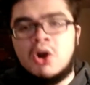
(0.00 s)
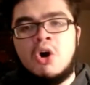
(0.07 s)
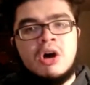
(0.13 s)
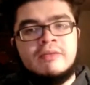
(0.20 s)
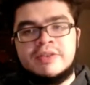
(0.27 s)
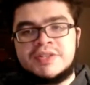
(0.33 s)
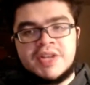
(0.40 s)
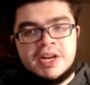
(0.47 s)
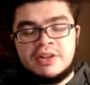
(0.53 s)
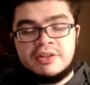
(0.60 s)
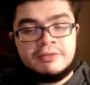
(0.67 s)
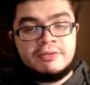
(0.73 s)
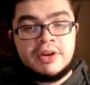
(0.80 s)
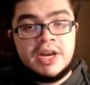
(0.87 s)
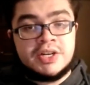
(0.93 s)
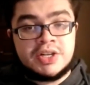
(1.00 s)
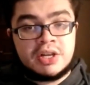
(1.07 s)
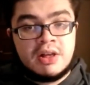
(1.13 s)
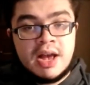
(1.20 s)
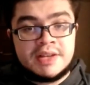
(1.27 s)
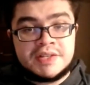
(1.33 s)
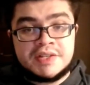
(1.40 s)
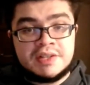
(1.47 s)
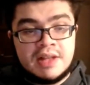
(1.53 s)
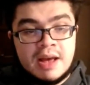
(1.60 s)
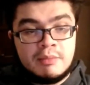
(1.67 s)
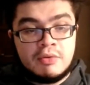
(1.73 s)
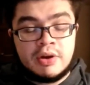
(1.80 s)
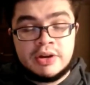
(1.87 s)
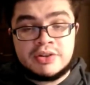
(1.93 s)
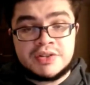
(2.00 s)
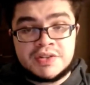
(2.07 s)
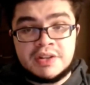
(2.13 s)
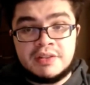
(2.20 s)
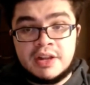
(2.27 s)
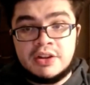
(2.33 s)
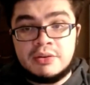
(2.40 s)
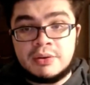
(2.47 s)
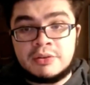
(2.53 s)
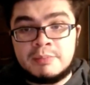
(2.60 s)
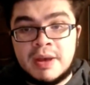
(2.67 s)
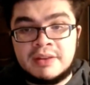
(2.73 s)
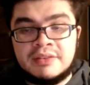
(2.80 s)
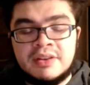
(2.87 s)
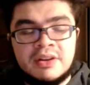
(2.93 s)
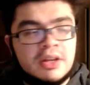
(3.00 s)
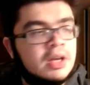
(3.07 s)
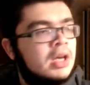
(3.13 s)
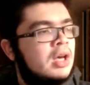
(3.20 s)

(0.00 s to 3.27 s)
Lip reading: and all of a sudden the free agent class is a lot more interesting than you expected.